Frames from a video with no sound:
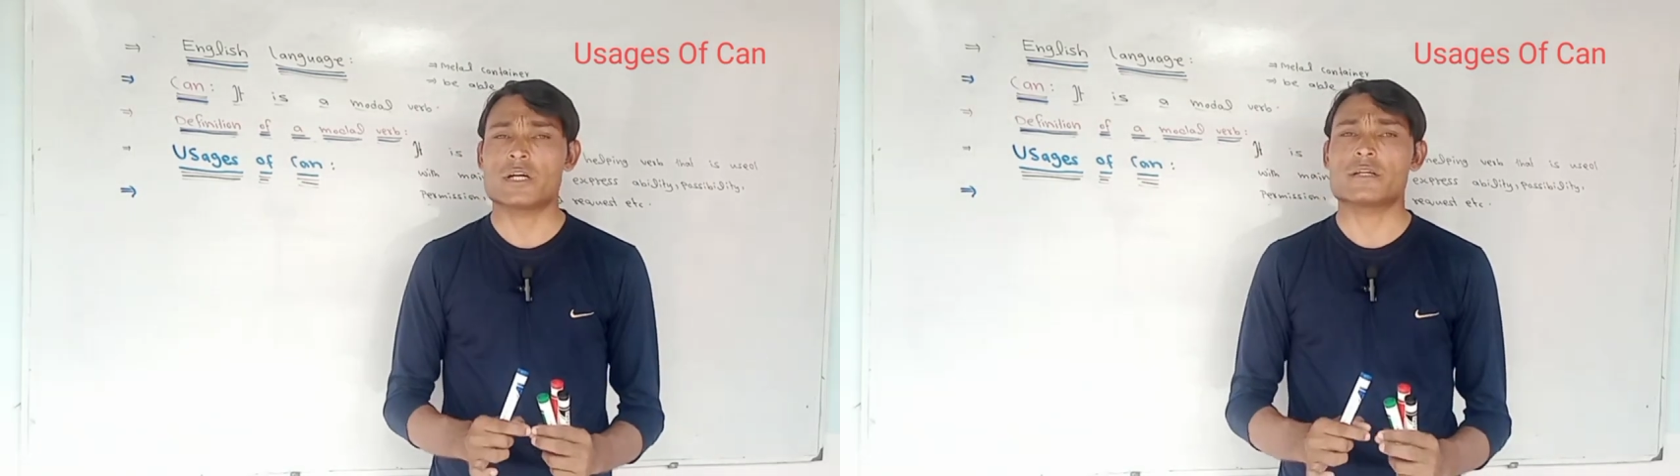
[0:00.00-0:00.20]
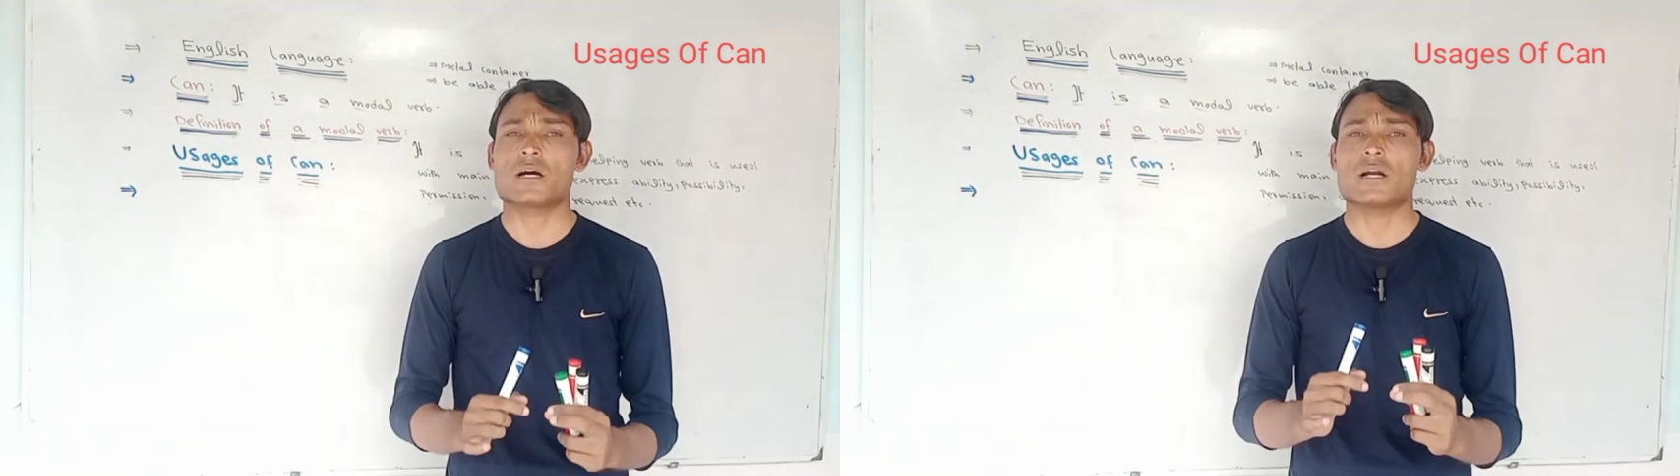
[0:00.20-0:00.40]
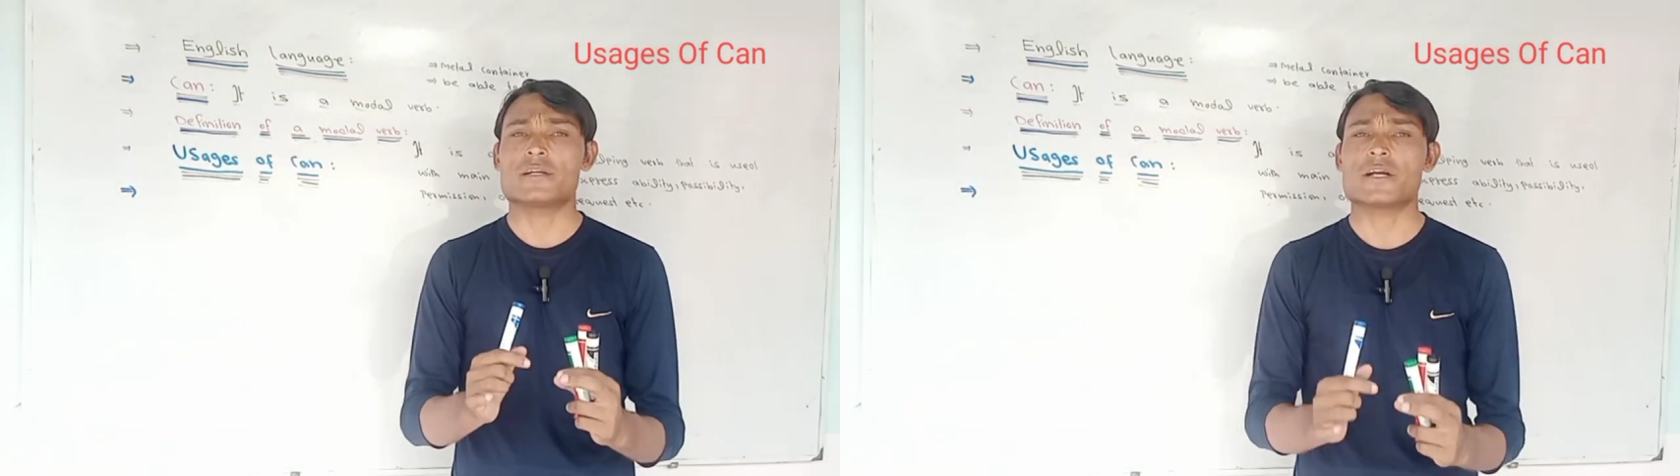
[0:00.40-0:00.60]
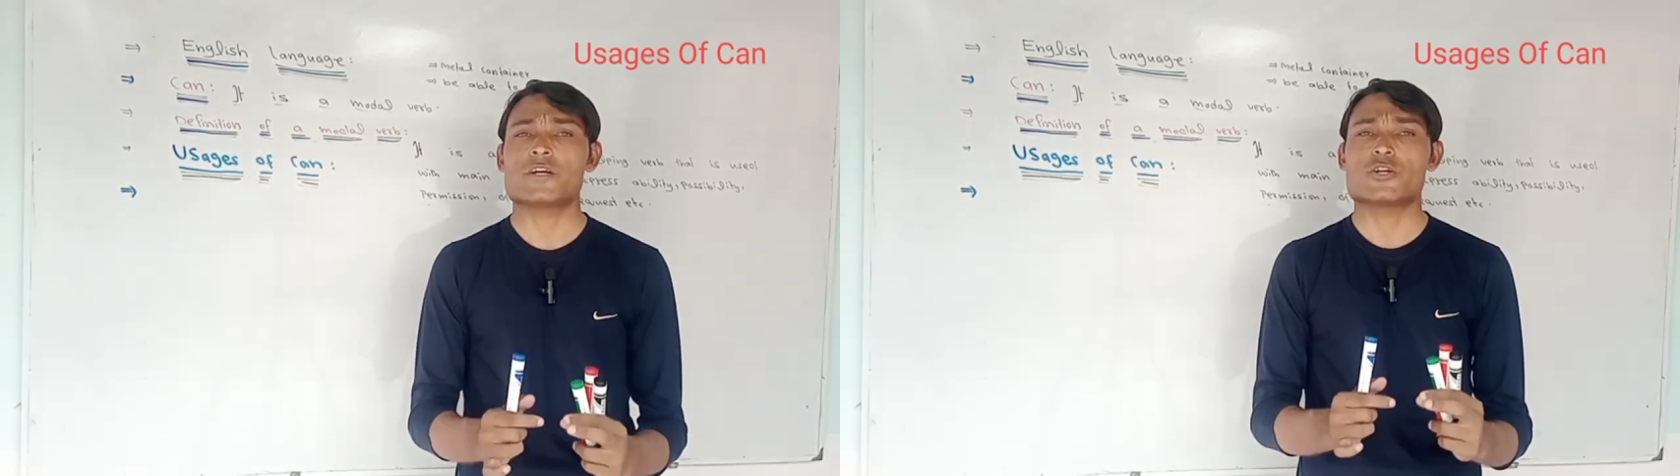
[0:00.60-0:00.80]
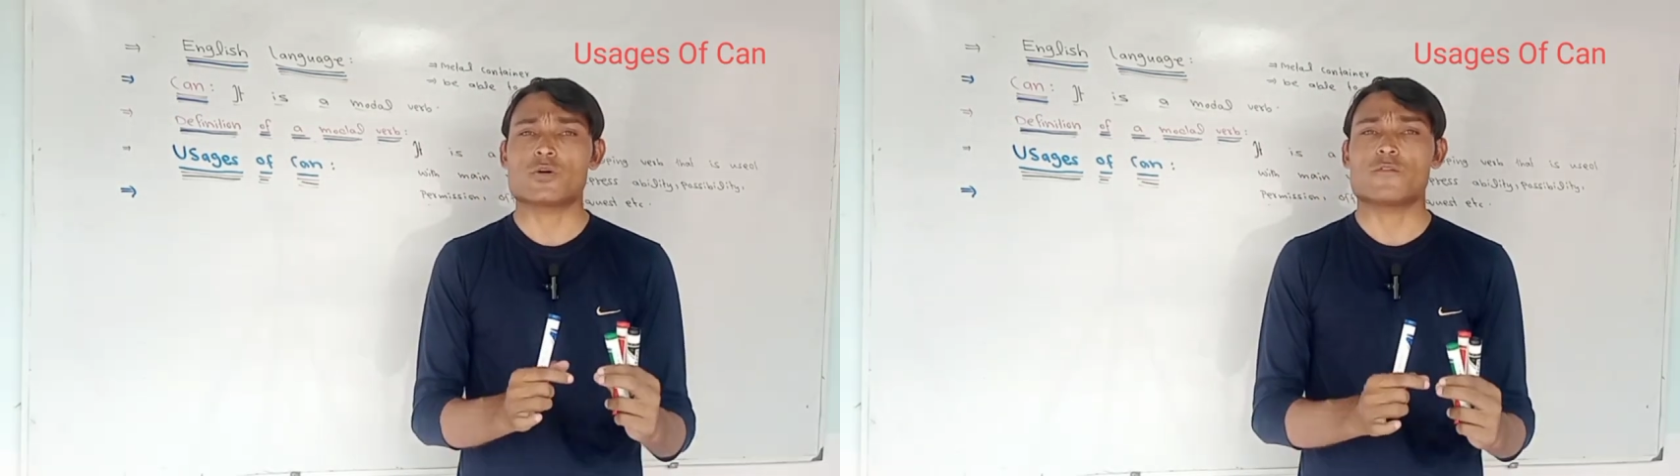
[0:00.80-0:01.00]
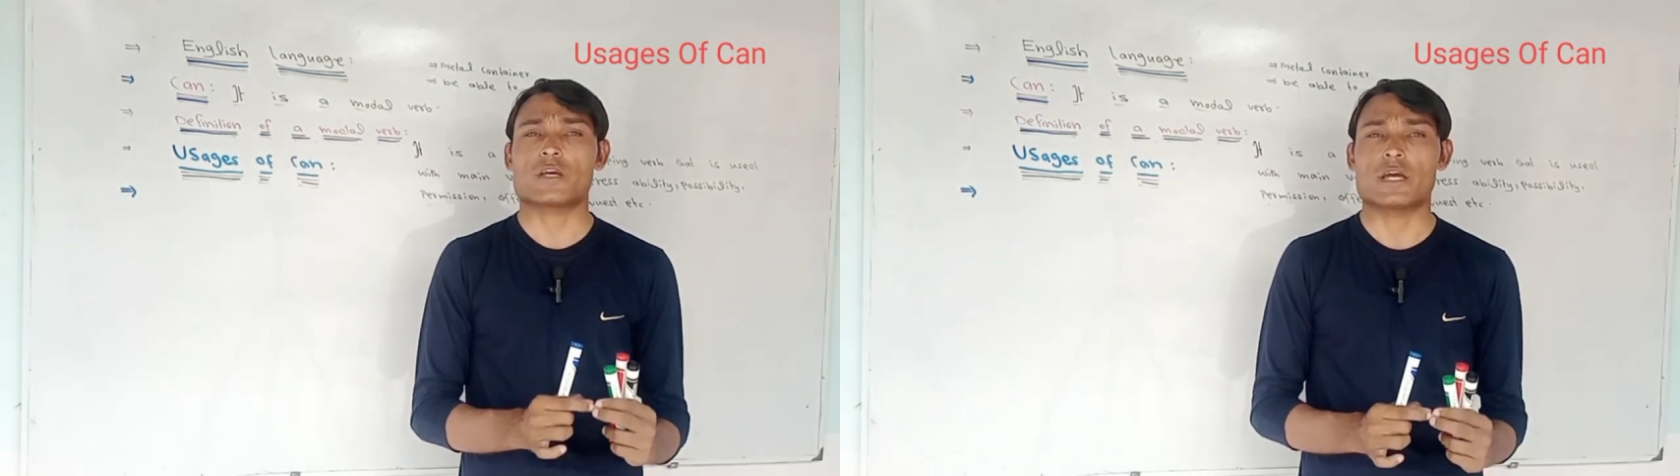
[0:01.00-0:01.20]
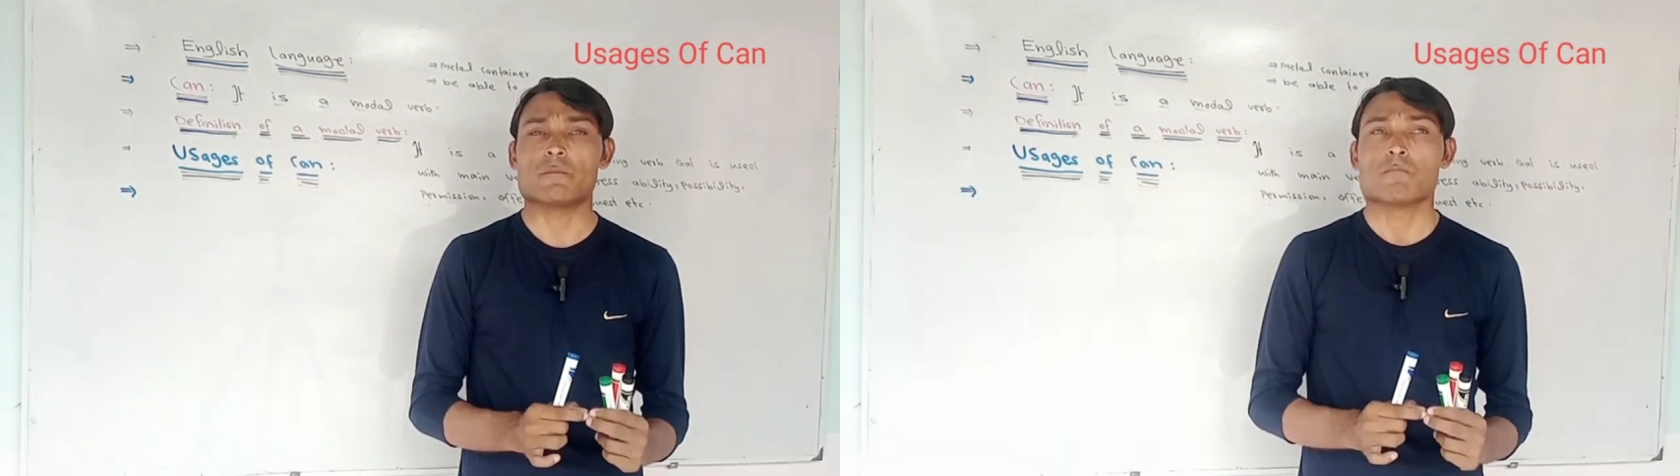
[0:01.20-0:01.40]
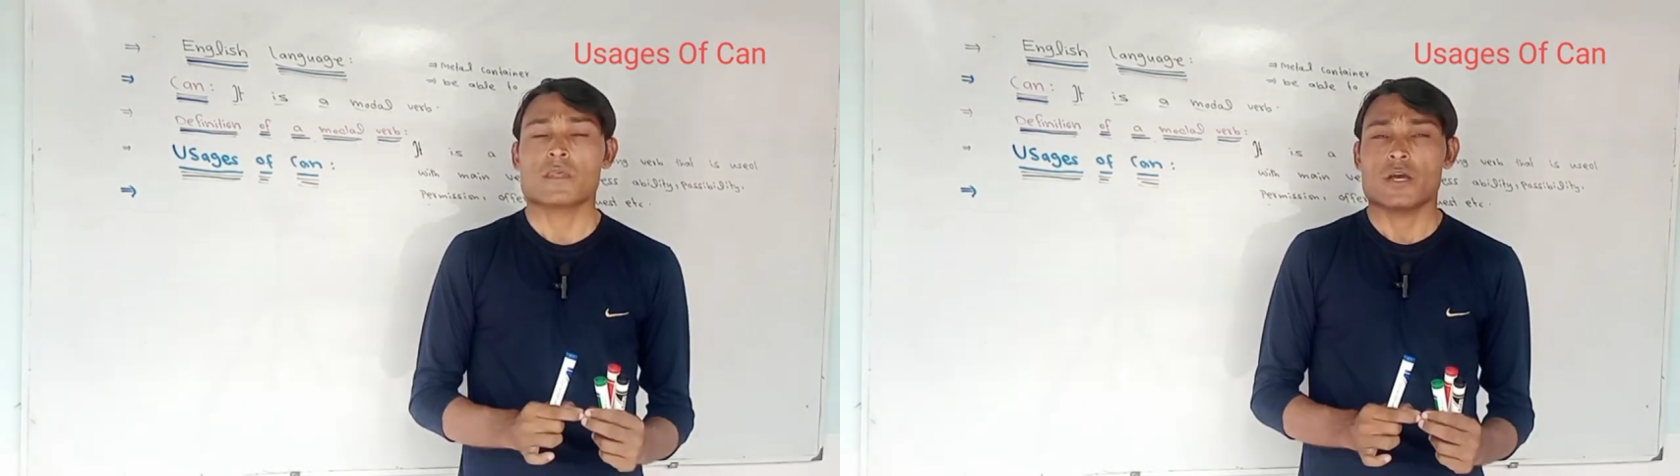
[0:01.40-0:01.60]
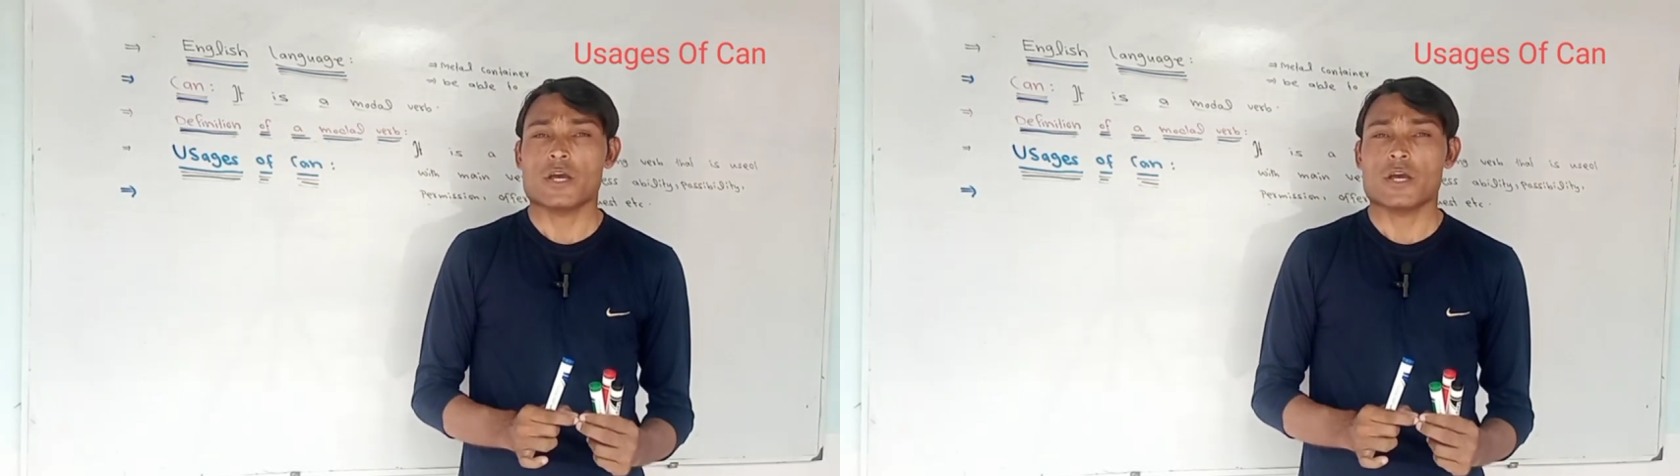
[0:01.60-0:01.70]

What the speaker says: that the alternative of cane.